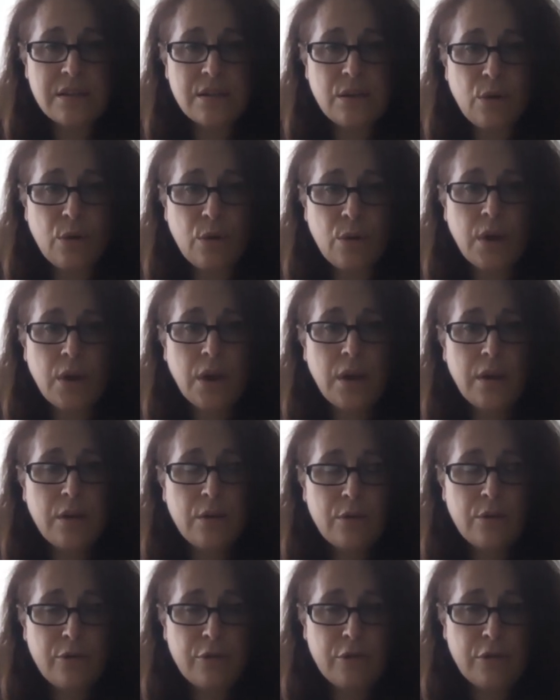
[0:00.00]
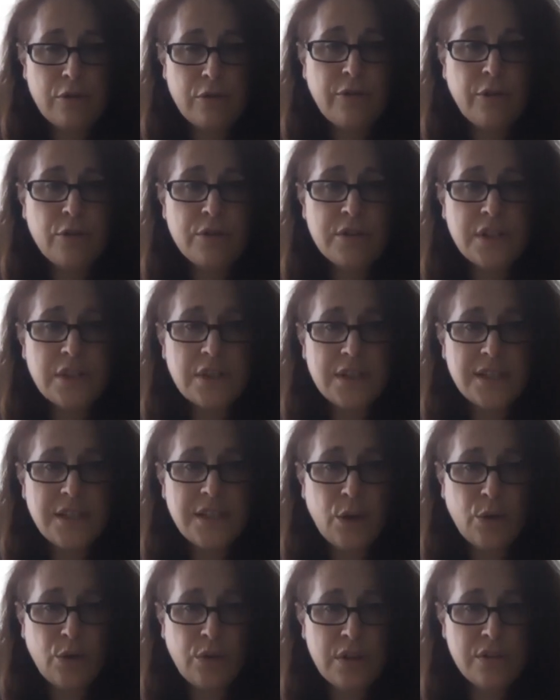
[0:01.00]
So for folks in the
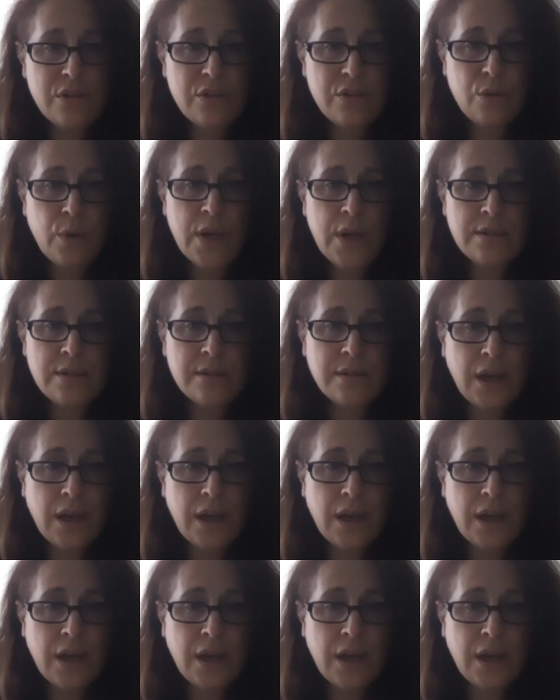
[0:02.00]
southeast US,